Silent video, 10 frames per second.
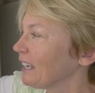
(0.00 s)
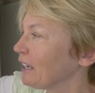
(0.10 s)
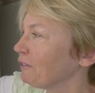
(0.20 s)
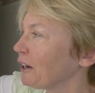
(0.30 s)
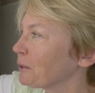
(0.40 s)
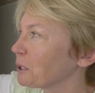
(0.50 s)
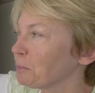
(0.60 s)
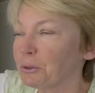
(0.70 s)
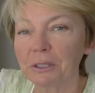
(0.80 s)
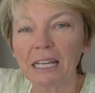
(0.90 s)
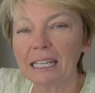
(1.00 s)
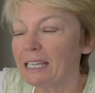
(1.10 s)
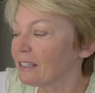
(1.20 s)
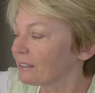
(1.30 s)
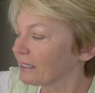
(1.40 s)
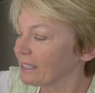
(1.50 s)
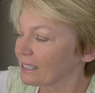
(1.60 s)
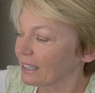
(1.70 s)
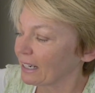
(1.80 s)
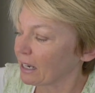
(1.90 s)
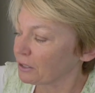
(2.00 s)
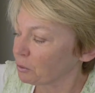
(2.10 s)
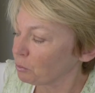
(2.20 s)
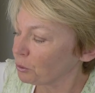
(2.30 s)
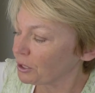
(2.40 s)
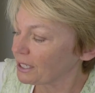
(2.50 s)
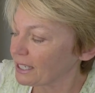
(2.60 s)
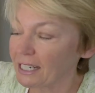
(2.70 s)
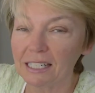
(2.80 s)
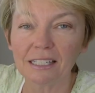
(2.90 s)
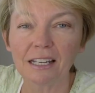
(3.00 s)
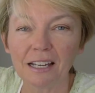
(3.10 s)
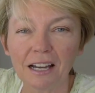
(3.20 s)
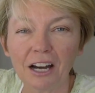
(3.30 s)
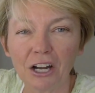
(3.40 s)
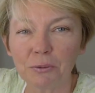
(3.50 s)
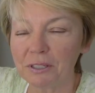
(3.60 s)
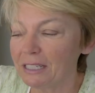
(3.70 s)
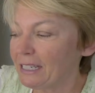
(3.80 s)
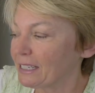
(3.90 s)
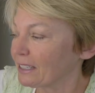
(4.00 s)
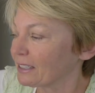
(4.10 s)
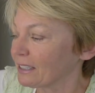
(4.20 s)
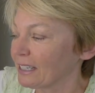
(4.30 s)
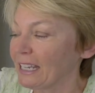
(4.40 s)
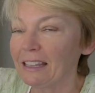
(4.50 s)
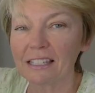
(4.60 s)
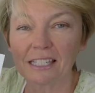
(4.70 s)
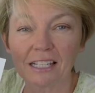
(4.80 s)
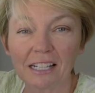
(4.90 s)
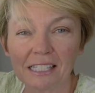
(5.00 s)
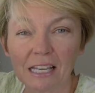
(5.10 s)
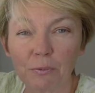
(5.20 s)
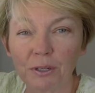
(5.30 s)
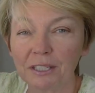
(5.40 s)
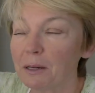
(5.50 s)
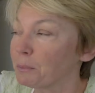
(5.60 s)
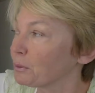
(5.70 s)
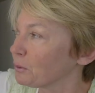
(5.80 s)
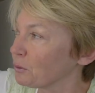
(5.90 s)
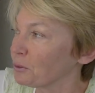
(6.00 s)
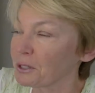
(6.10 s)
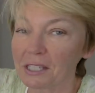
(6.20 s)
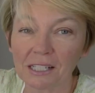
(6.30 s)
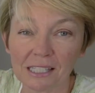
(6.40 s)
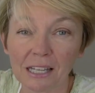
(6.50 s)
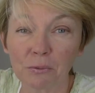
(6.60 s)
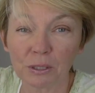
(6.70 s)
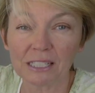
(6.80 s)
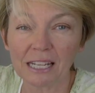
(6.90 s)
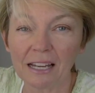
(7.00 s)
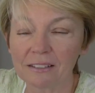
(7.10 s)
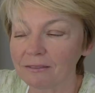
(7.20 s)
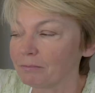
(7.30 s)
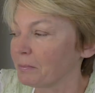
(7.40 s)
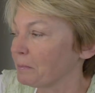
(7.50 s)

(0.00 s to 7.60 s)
If I was to put that eel into that underwater scene, I would need to either size that one up or size that one down.